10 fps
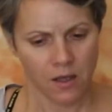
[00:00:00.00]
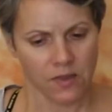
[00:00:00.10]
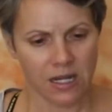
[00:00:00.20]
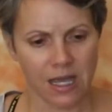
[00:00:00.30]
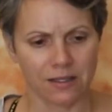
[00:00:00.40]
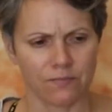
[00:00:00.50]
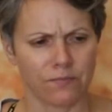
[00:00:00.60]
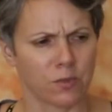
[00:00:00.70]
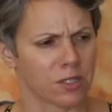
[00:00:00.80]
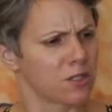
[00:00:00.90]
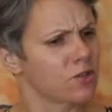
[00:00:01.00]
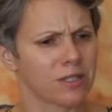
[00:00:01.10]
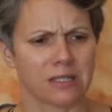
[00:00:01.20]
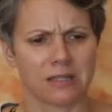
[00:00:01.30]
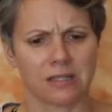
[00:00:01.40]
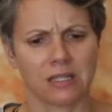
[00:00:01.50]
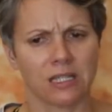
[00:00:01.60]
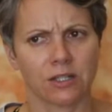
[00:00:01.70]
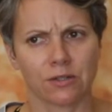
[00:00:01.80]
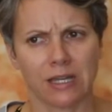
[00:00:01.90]
Then I was interested in this
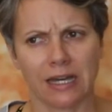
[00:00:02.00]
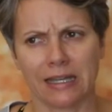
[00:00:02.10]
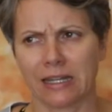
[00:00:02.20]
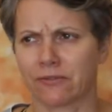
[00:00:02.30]
keto diet.